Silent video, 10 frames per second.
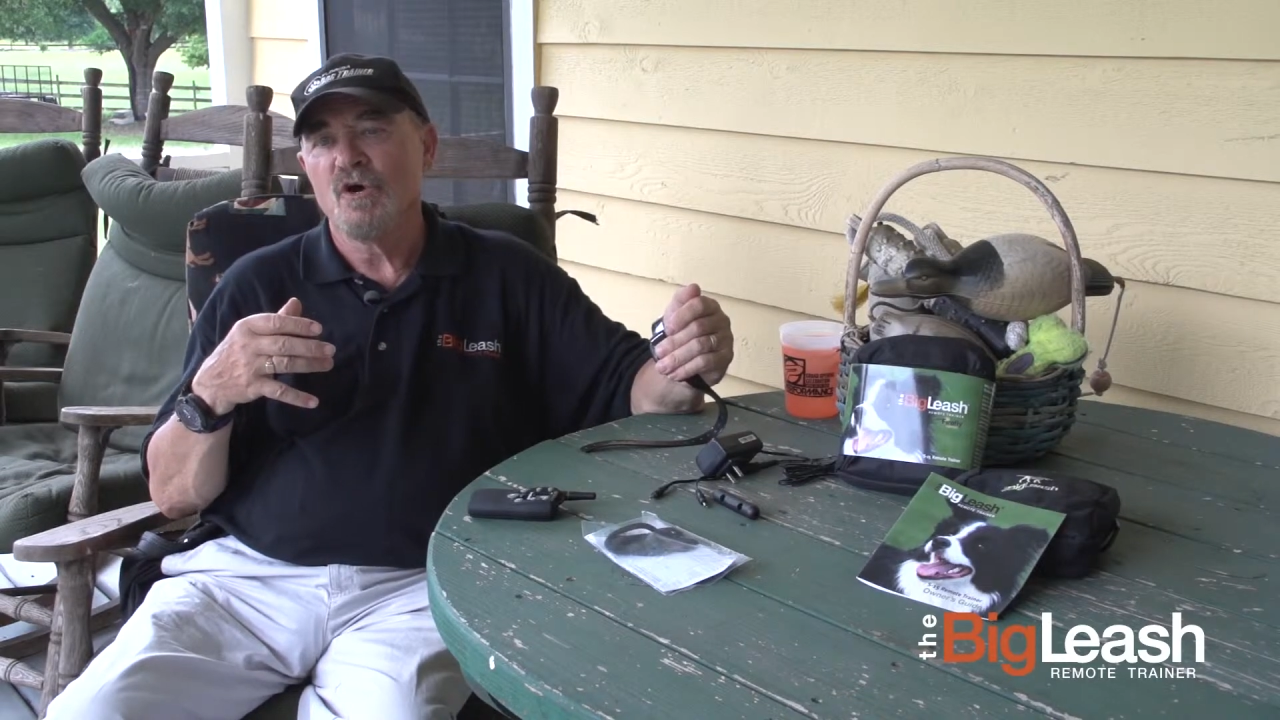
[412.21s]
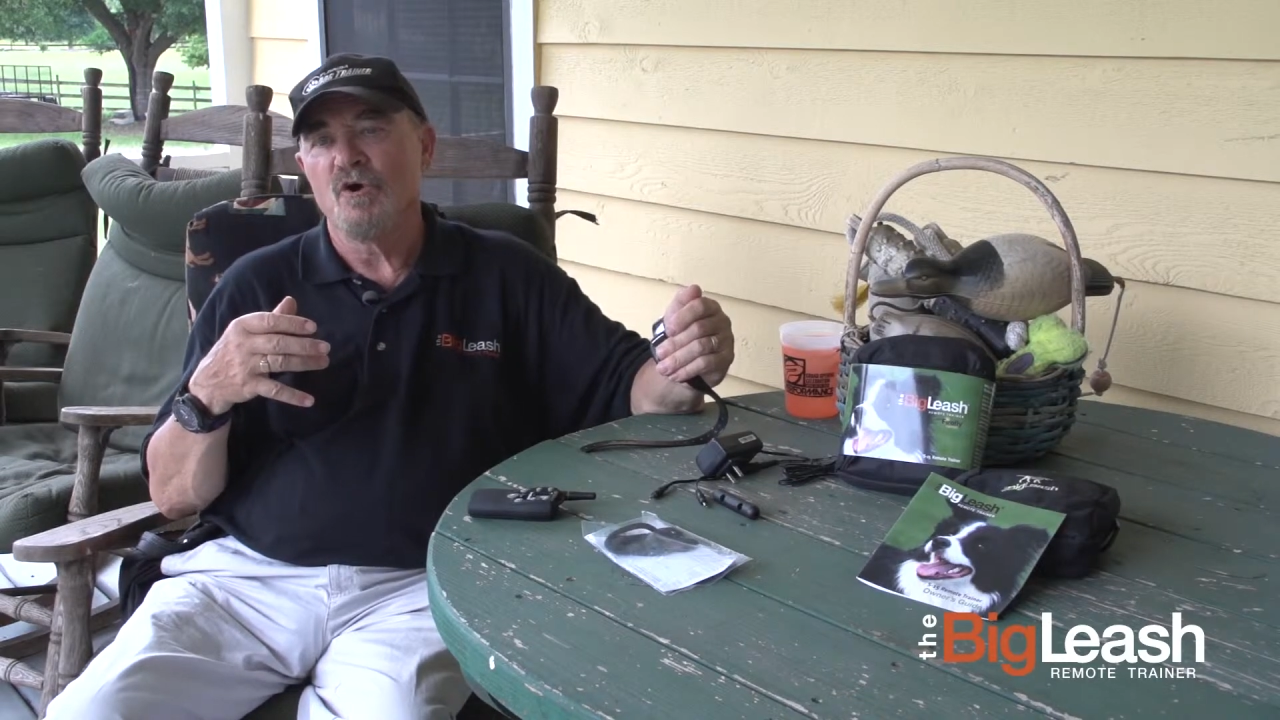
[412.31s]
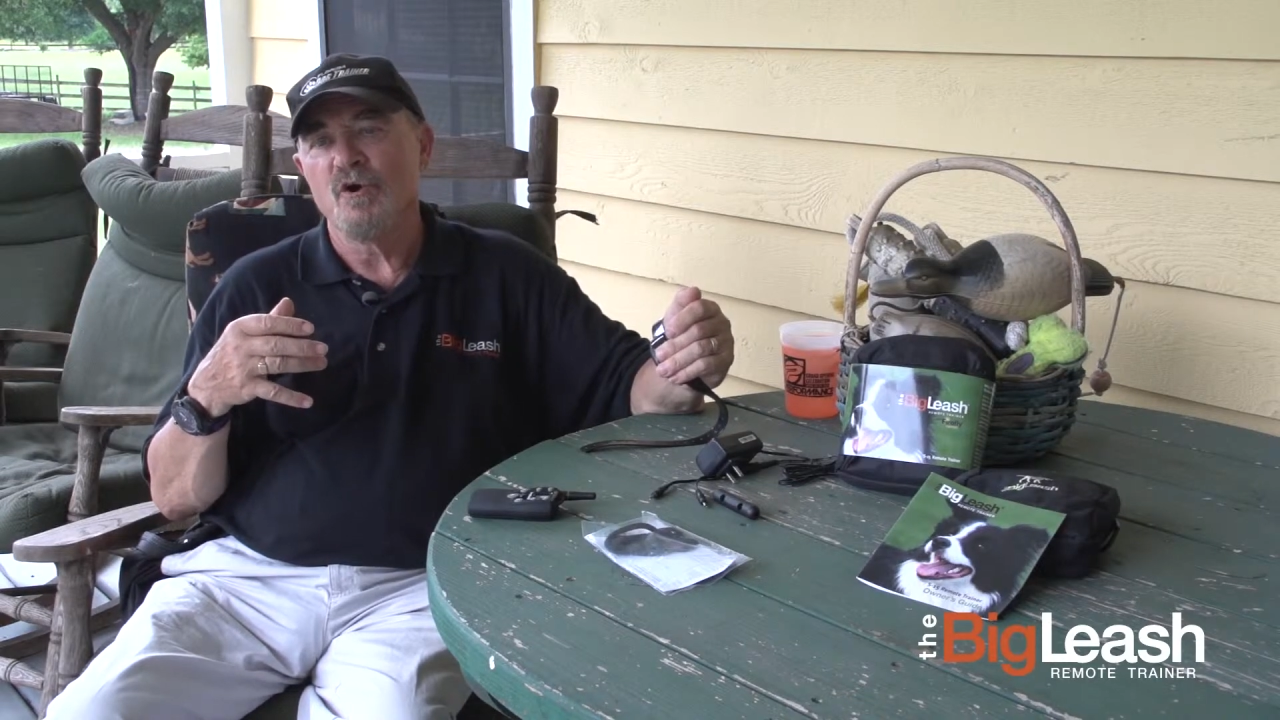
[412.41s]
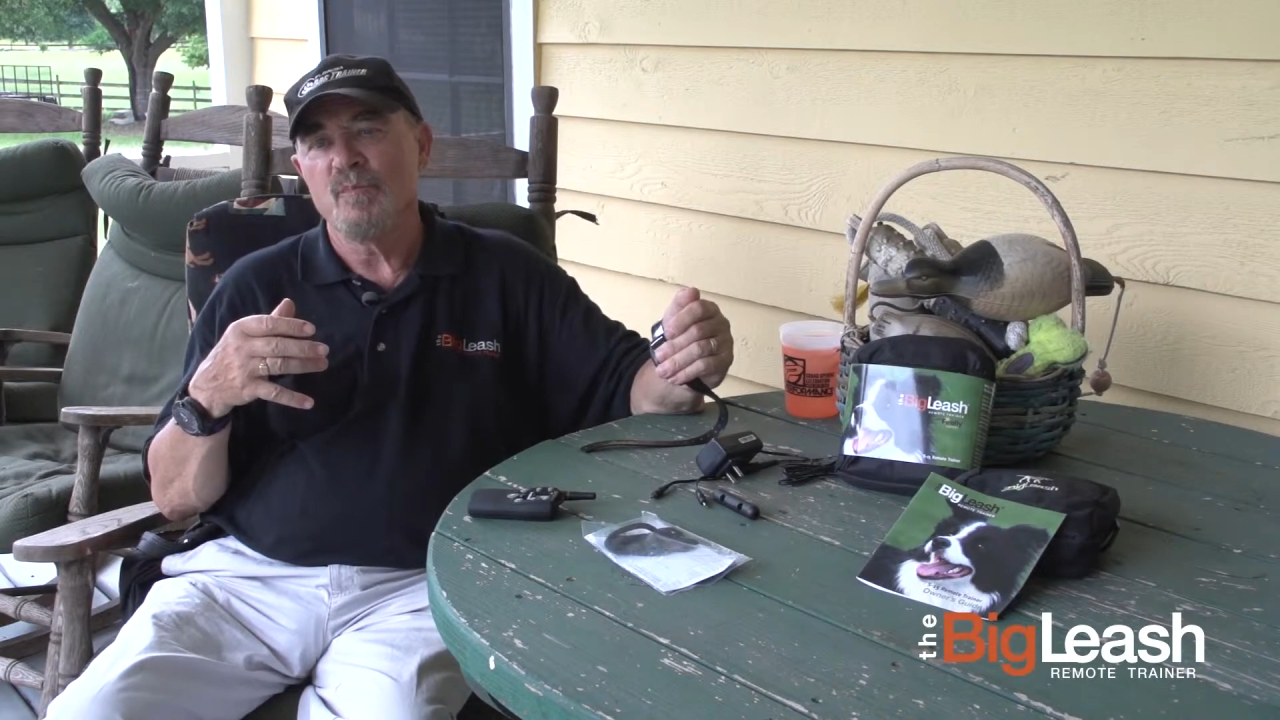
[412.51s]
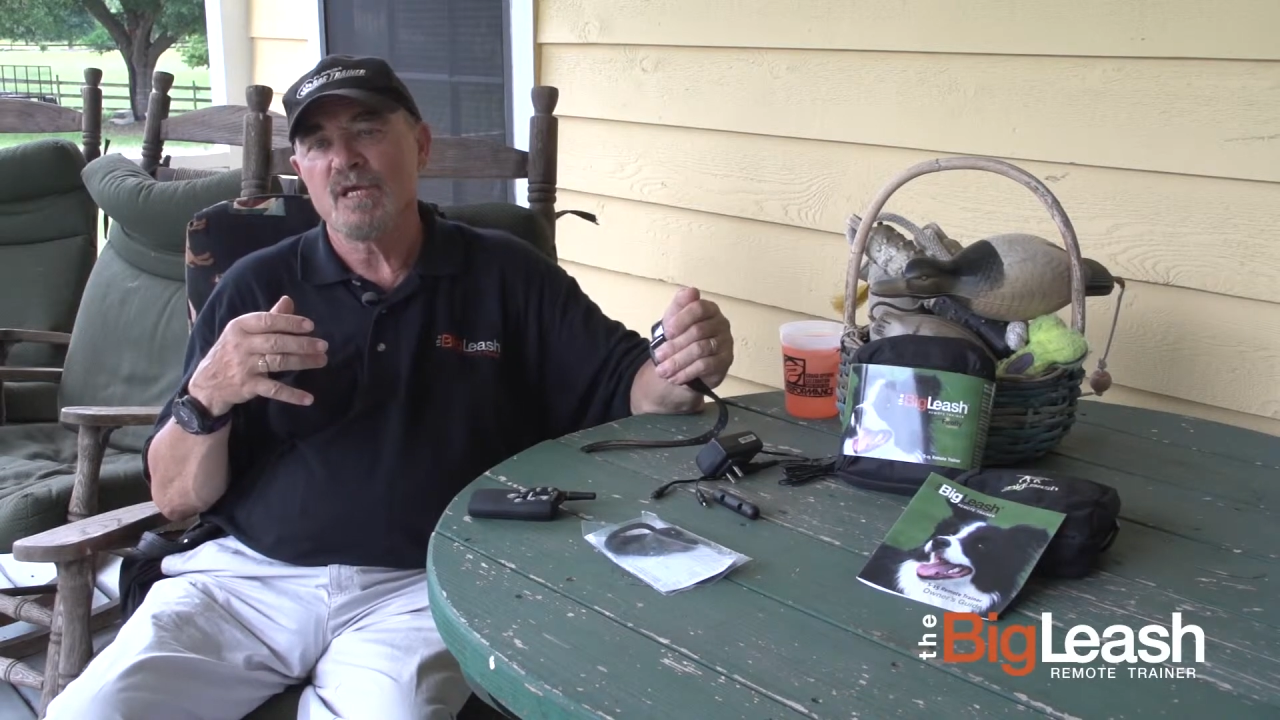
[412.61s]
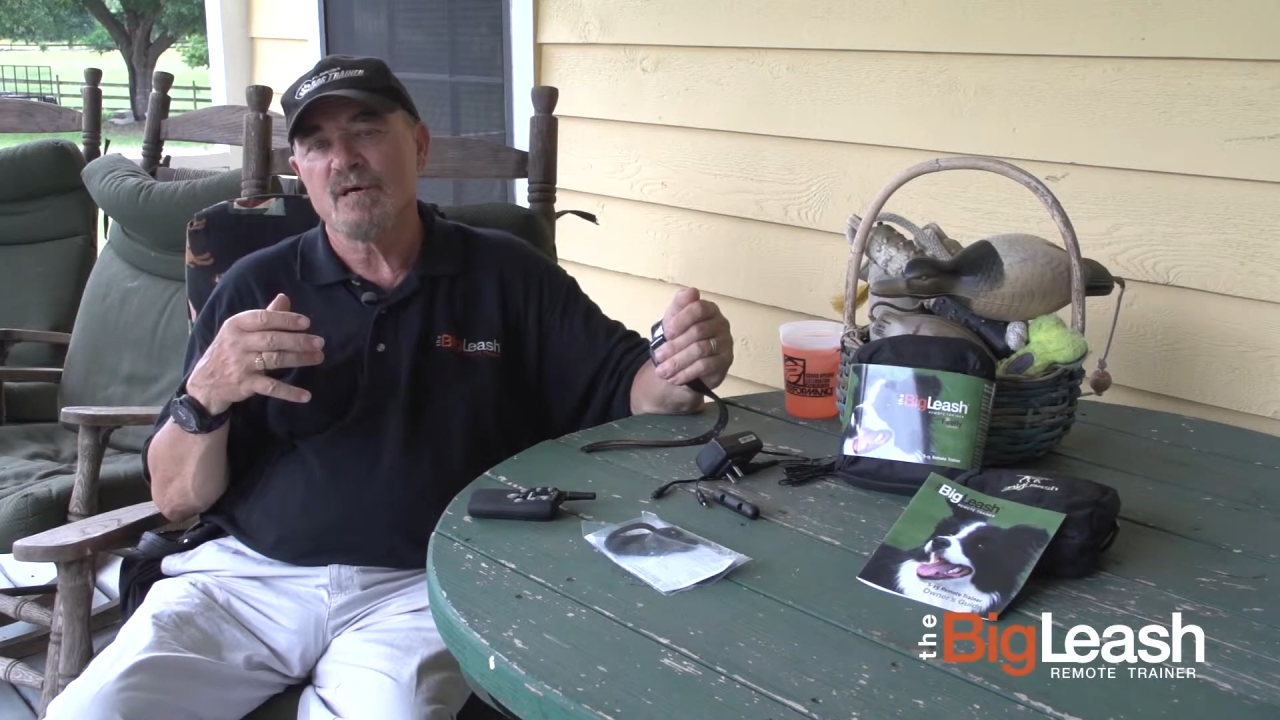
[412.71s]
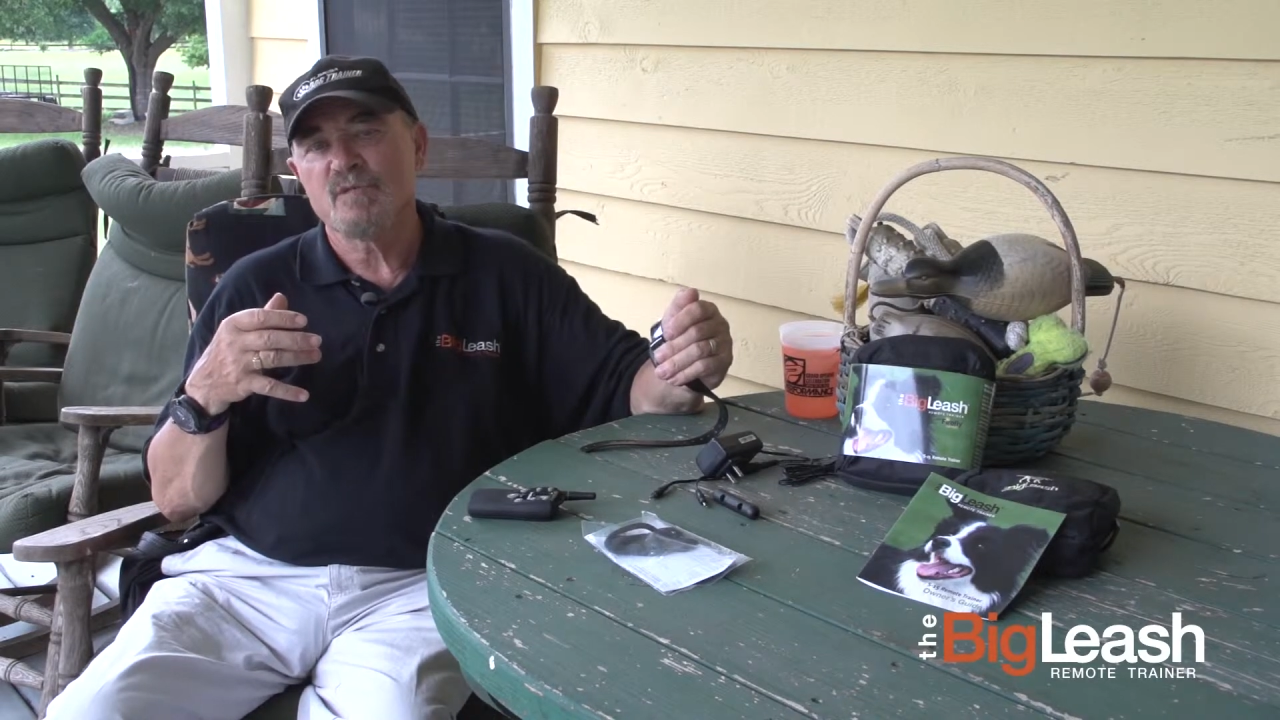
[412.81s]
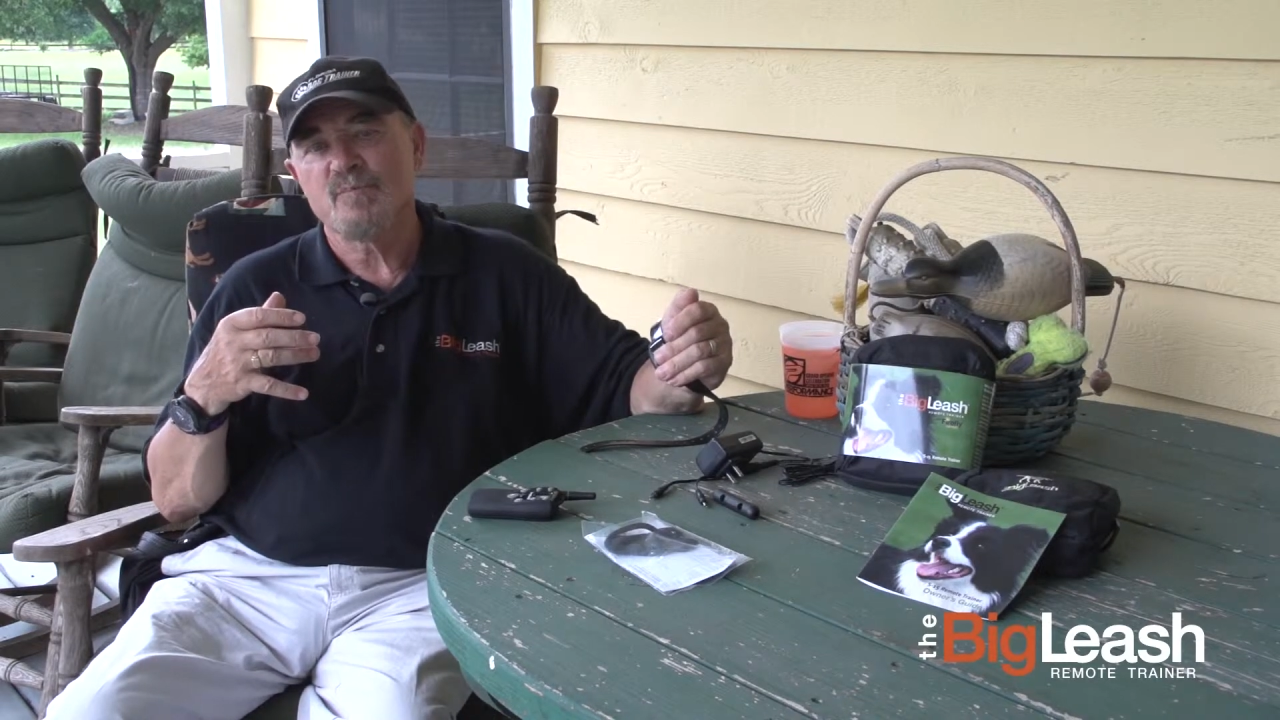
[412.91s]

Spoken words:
or it becomes